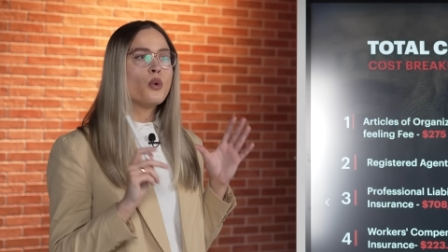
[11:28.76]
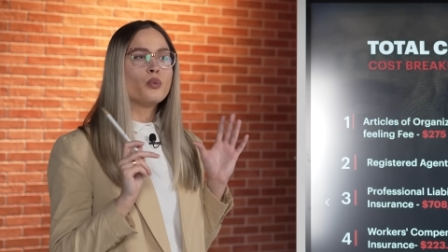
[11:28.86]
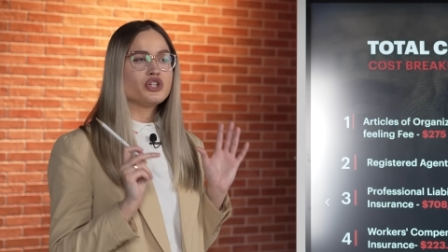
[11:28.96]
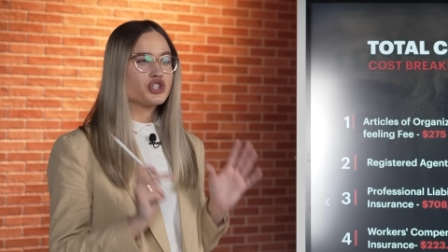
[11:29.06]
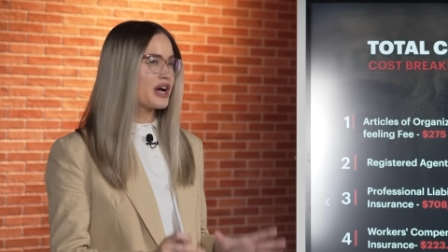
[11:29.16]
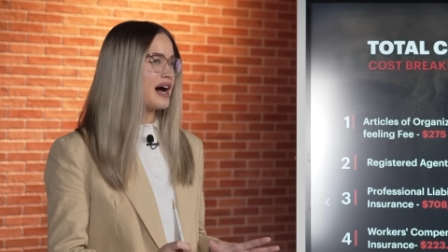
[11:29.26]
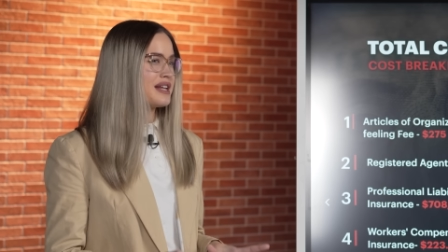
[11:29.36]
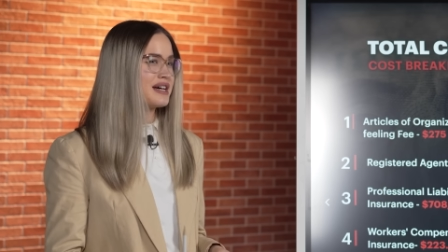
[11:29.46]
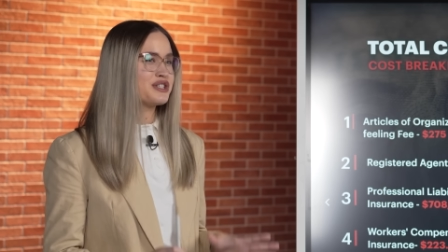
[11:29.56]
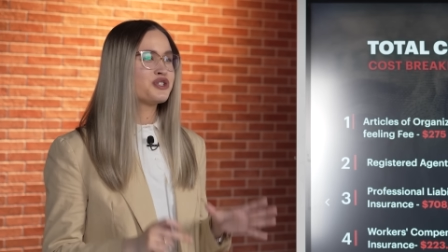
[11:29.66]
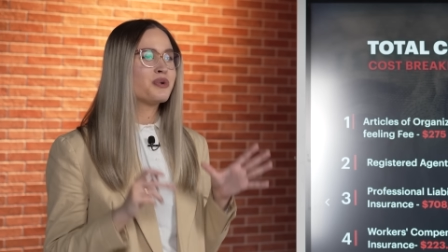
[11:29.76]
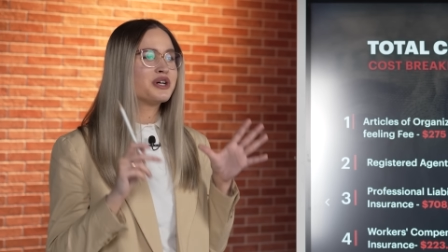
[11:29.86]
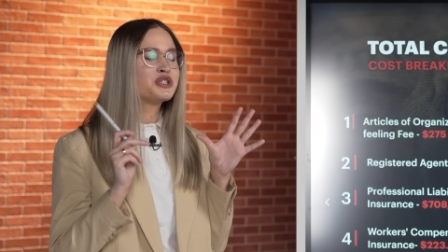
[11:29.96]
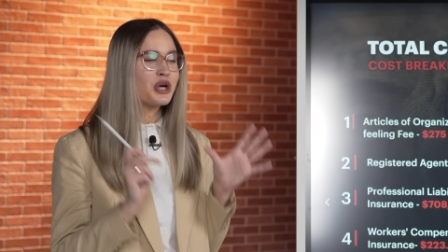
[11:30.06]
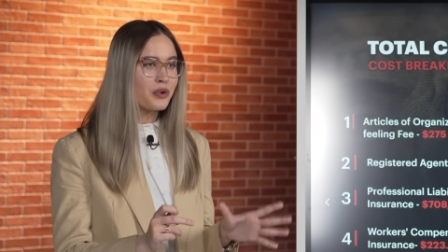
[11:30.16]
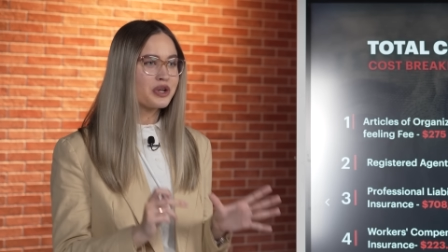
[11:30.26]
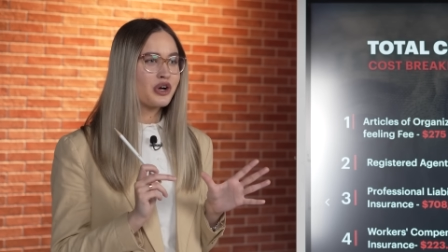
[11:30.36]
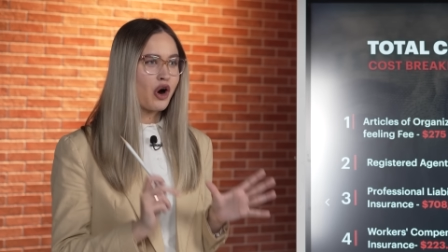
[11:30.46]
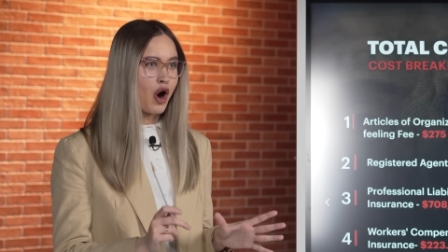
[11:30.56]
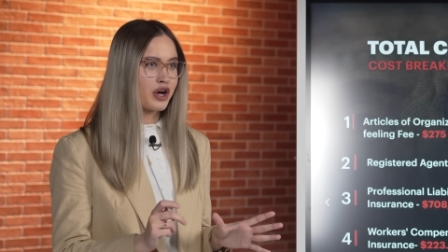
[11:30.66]
which got us to a total
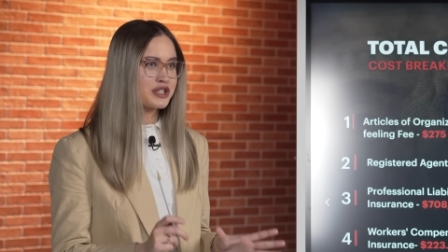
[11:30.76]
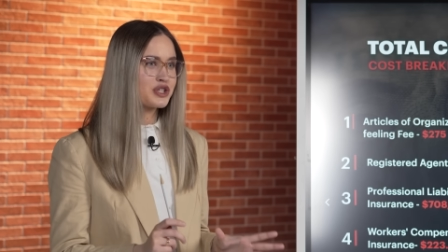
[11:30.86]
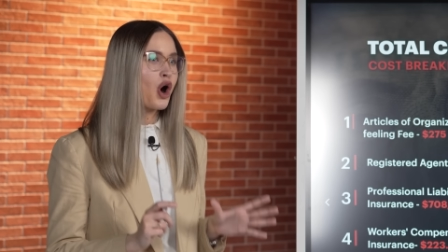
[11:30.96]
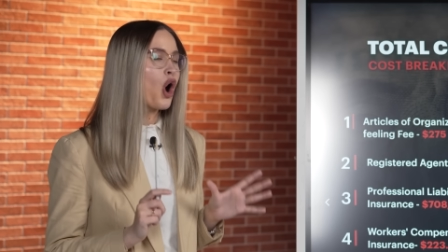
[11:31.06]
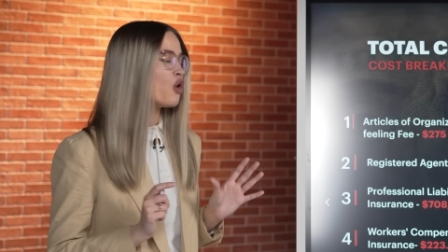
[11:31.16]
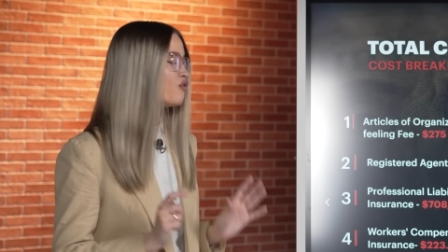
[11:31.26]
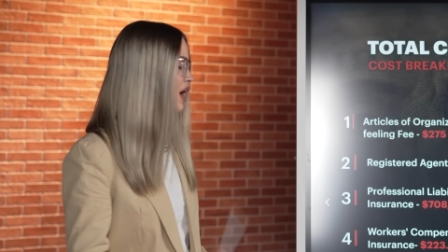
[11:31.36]
cost of